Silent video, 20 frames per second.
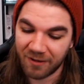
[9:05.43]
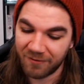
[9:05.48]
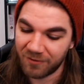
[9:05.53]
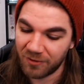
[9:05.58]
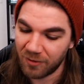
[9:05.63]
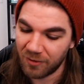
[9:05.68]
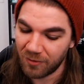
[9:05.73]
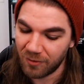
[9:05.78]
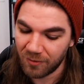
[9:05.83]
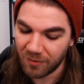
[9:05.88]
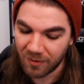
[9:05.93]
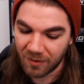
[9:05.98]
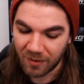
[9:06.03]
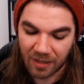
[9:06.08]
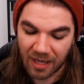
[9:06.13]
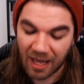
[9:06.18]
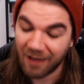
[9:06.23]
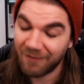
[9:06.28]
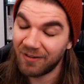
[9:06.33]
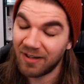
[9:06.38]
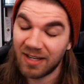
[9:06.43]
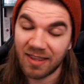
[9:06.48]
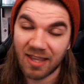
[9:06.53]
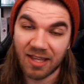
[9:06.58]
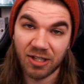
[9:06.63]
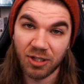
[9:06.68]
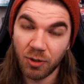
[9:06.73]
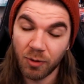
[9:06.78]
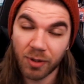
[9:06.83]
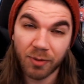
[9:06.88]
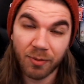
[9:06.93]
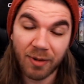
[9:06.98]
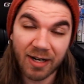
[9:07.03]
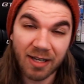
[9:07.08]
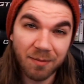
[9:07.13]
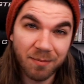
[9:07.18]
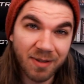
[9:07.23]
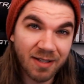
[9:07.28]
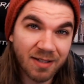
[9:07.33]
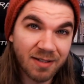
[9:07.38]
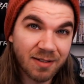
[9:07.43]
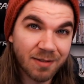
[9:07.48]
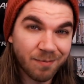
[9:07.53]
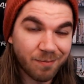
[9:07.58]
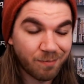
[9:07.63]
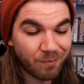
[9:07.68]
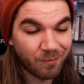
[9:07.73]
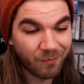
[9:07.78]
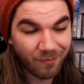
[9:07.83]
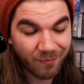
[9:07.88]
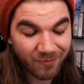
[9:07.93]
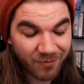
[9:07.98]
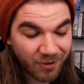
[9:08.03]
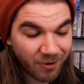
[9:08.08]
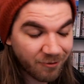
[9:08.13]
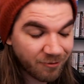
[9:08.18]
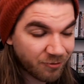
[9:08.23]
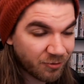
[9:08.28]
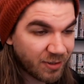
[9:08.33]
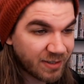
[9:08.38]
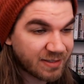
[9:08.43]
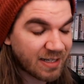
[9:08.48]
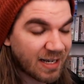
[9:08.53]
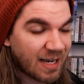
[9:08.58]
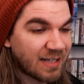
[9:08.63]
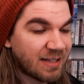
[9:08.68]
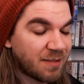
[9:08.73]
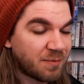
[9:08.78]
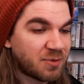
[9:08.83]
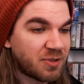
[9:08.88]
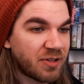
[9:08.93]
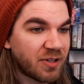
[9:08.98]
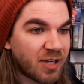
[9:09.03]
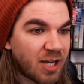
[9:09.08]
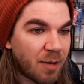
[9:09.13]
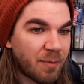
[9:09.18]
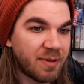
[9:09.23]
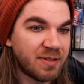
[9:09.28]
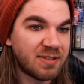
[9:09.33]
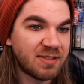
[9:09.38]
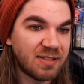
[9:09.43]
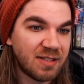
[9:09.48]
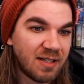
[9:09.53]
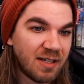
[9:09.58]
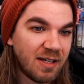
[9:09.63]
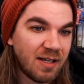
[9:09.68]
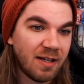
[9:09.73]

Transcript: If you have any that you would recommend, feel free to add them to the comments.